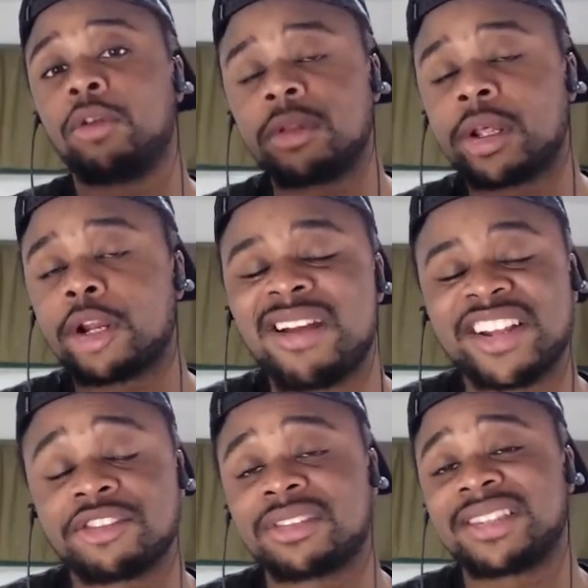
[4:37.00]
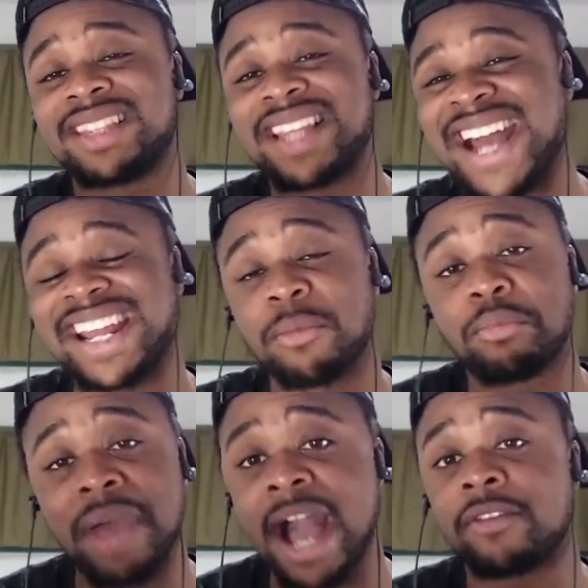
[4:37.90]
lot of red is just that
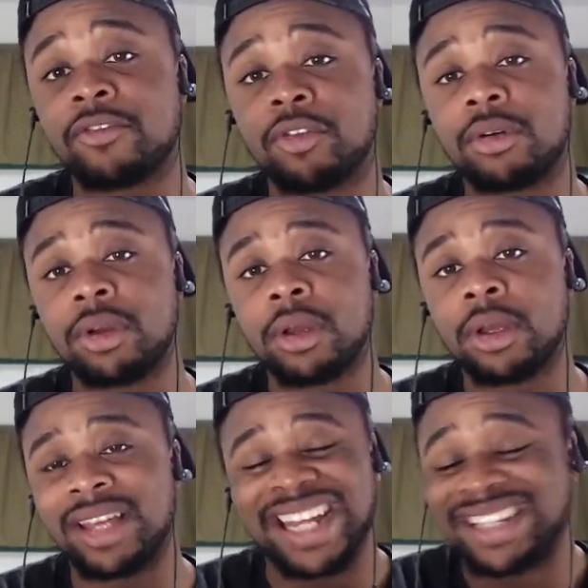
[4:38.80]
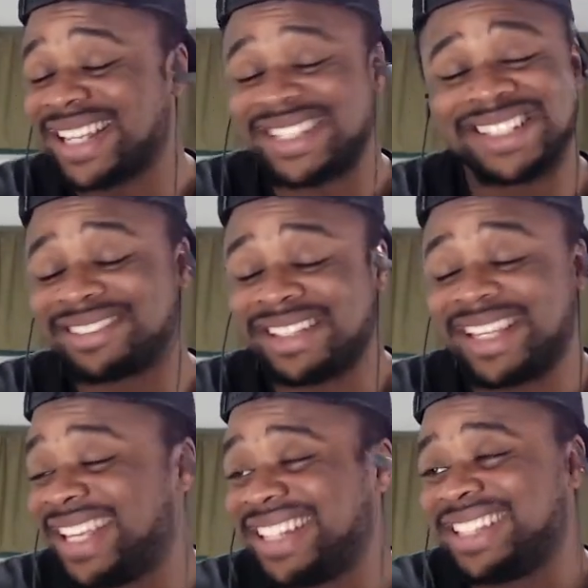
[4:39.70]
impactful. It doesn't like
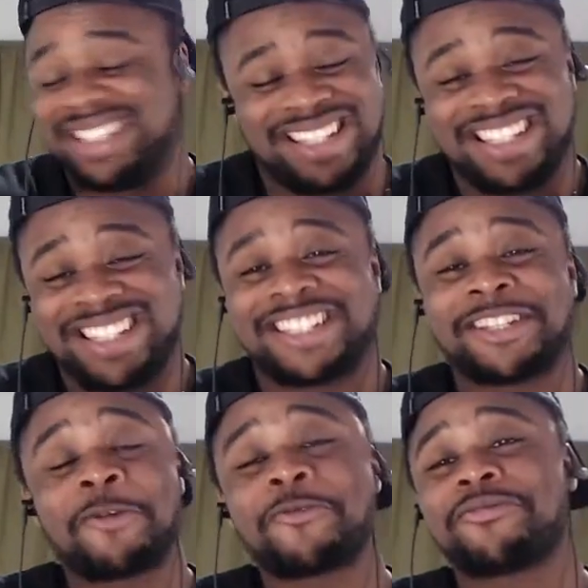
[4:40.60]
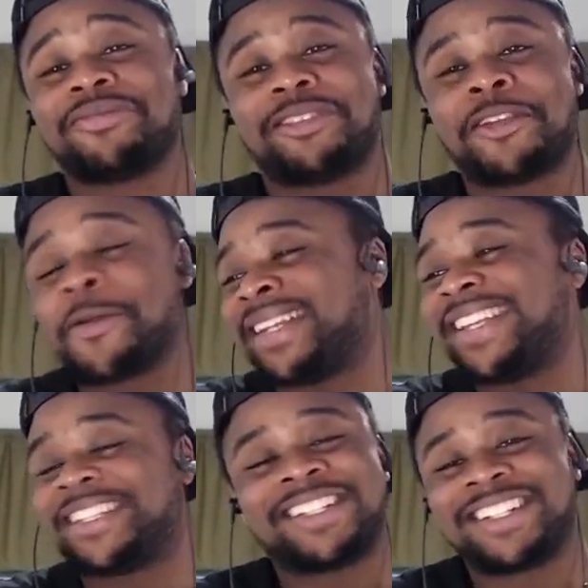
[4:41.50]
he, he's in no no
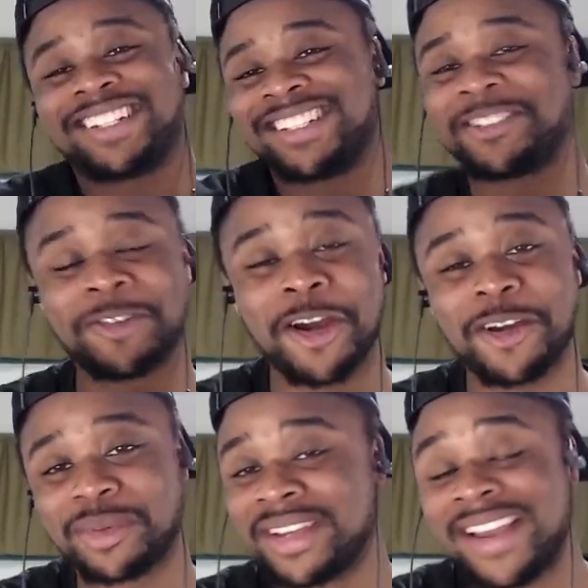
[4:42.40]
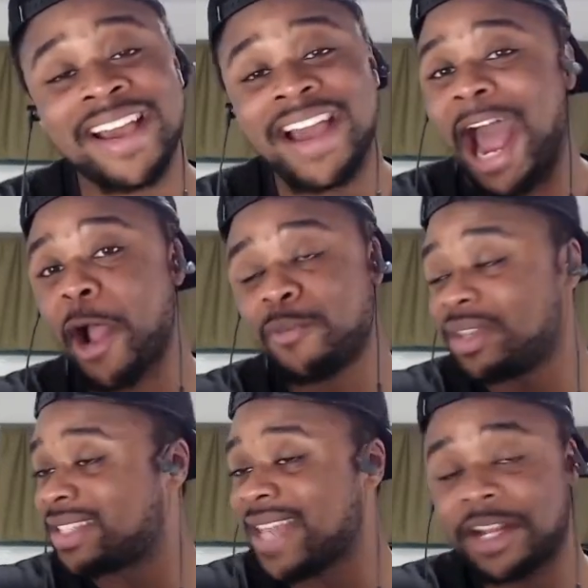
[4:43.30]
need to, to drop. I would be
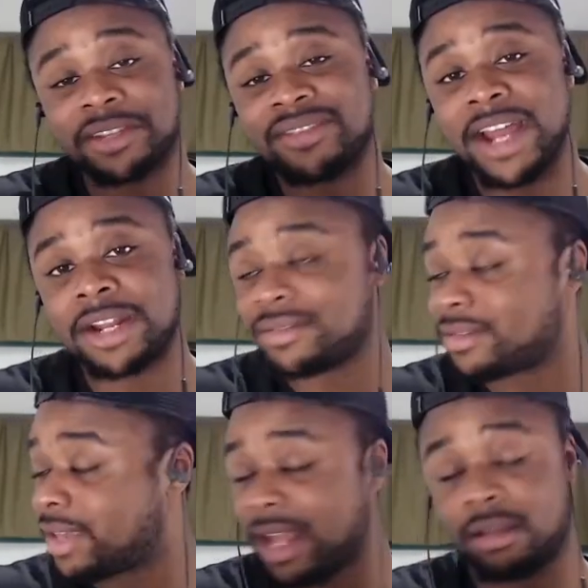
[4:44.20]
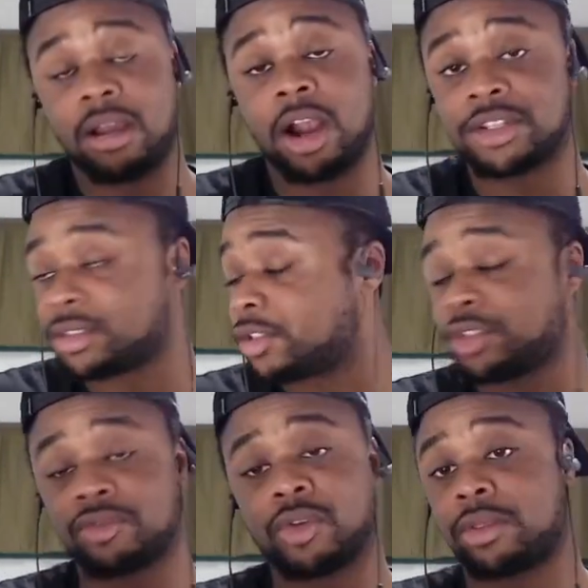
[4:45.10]
satisfied if Ken Carson
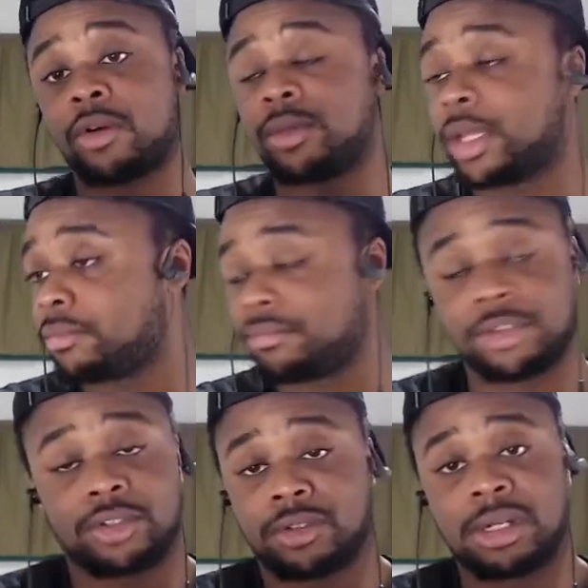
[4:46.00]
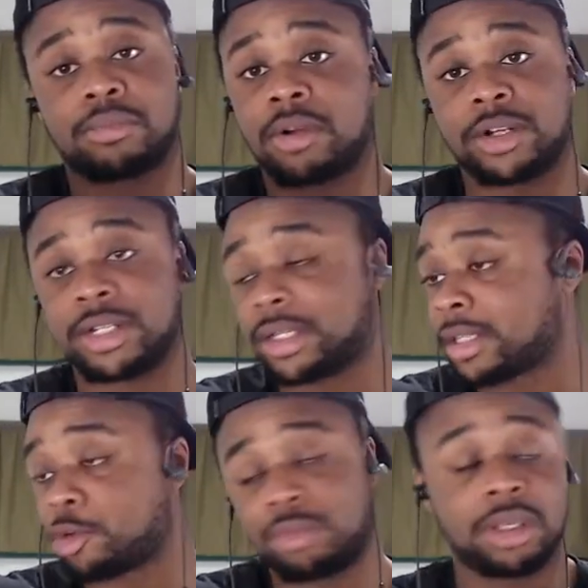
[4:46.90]
Destroy Lonely just drop projects. I
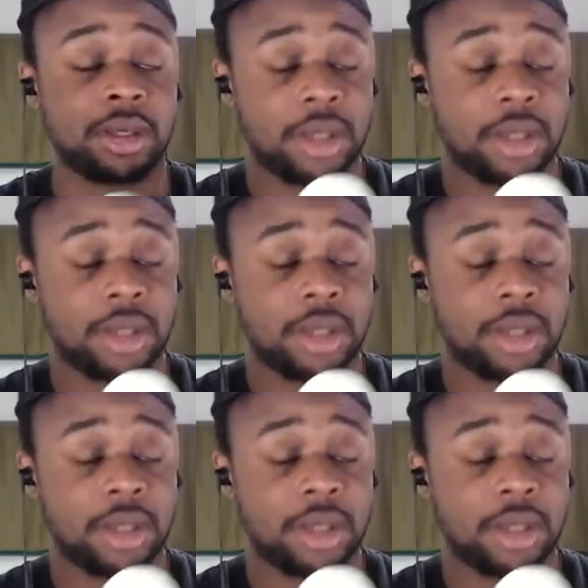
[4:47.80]
would be